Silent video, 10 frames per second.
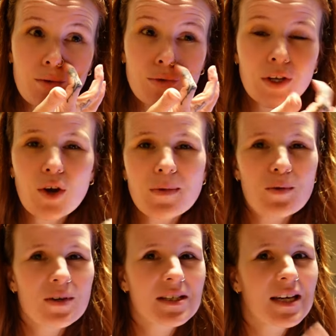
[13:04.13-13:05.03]
I really hope
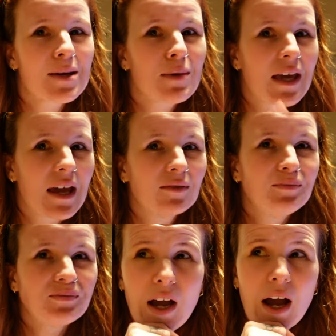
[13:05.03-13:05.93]
that we see him
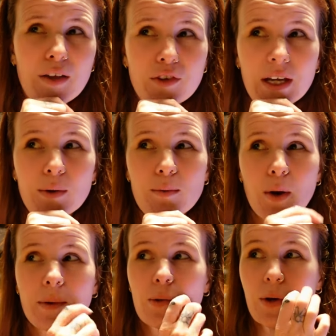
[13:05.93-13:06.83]
again. Kind of feel like we
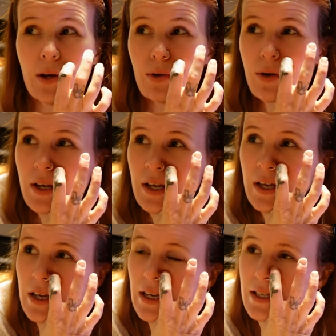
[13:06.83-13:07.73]
probably will
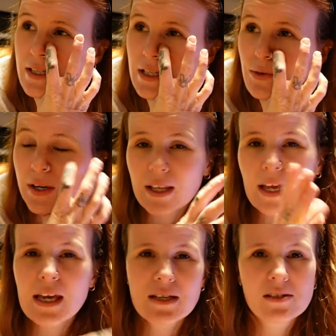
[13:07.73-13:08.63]
considering
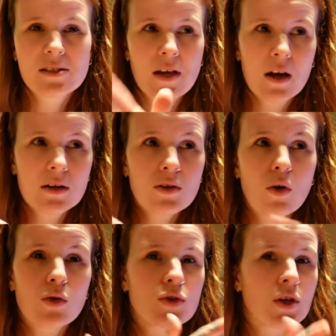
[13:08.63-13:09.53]
like his son
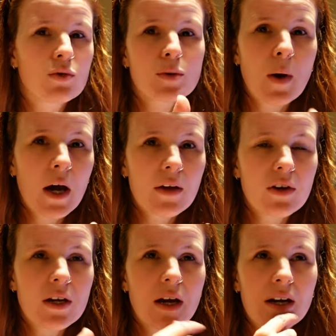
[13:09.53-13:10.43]
also was part of
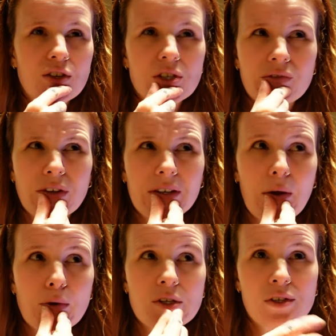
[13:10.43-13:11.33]
it and I just feel like
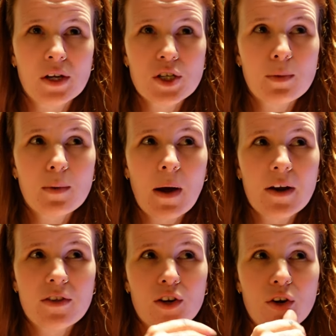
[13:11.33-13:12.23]
that was such a big part
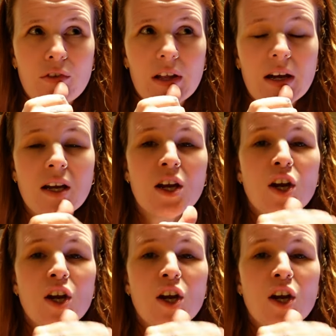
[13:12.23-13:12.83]
of that novella.